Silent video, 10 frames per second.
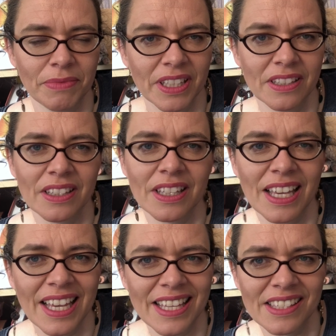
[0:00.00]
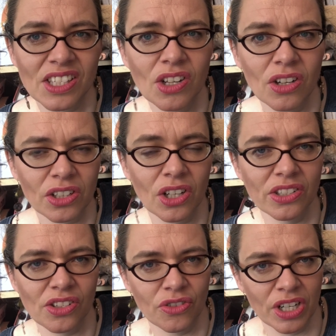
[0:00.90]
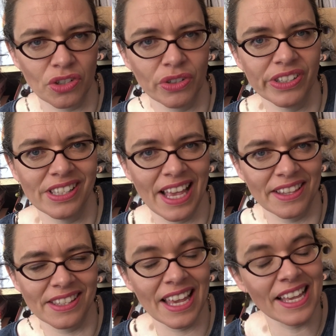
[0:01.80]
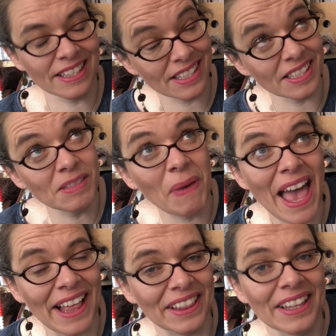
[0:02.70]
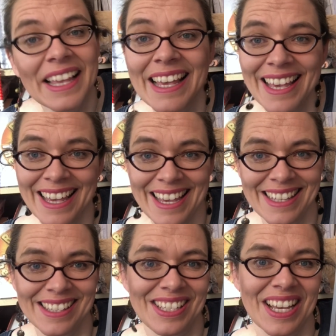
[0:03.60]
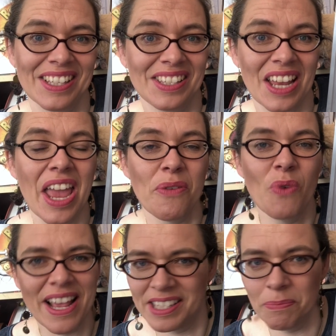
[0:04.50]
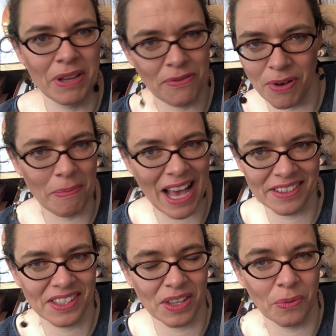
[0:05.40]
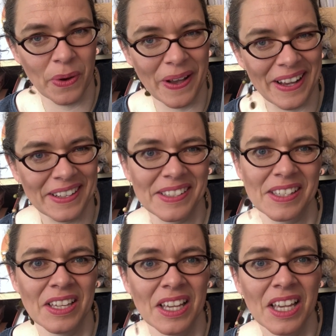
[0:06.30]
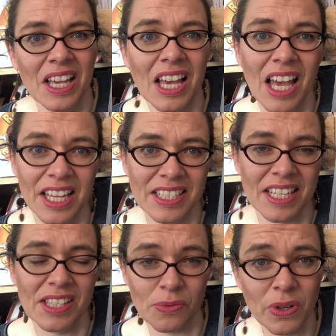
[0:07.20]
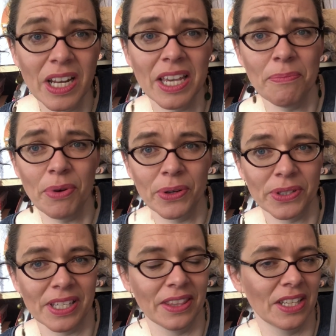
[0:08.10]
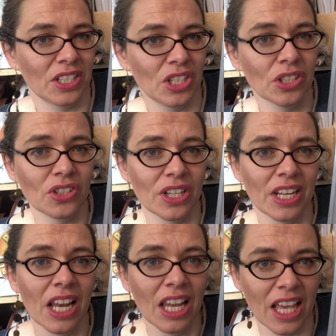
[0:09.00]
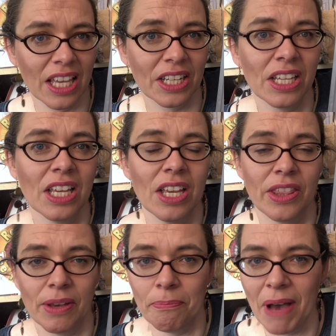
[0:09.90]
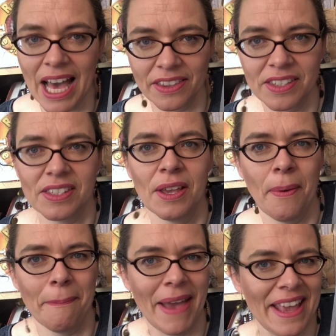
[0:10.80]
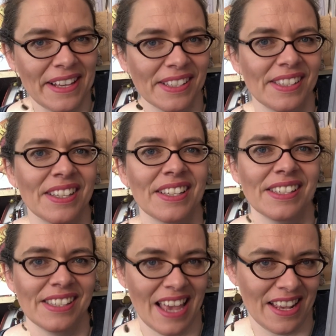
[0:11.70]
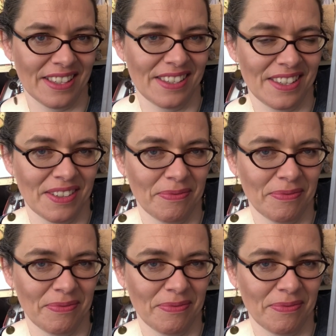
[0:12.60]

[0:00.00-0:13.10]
But it's not got structural sense. It's a spell. It's just a recipe for maths that works. And it's really important that children learn that maths makes sense.